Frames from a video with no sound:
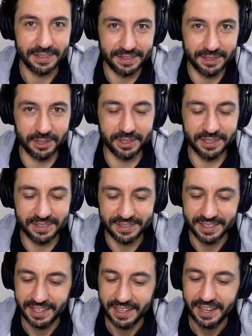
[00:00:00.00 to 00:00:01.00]
local.
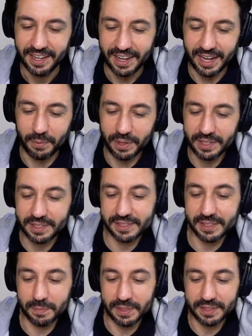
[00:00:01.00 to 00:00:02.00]
I wanted to
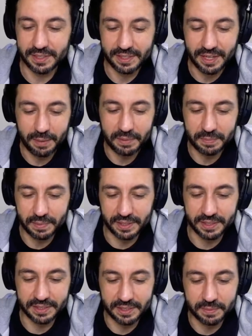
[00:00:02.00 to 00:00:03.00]
submit to the Comedy
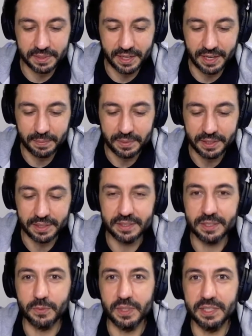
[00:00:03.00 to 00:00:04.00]
Bunker sometime.
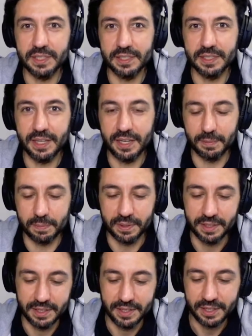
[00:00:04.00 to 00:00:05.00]
Here's a recent tape,
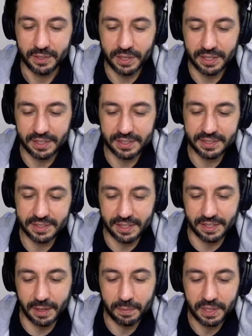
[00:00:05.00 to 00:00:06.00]
credits,
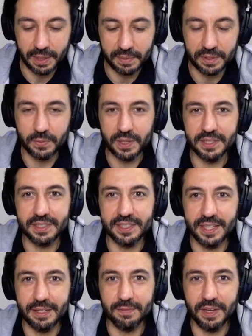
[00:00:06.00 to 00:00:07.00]
and upcoming
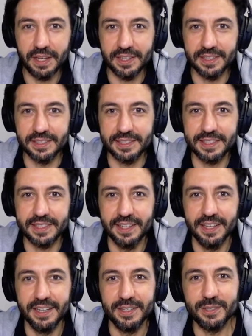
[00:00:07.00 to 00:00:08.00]
Wednesday avails.
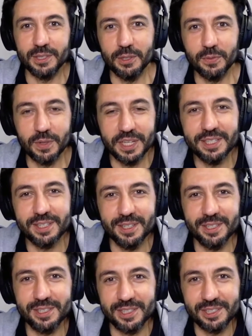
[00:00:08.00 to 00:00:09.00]
So you
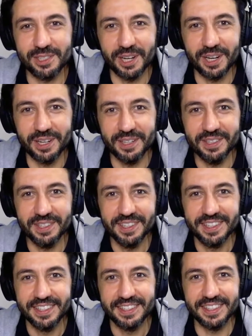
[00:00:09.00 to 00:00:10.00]
research the show
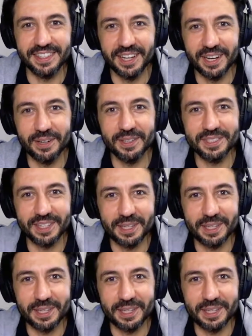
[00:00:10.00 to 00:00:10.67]
to know it's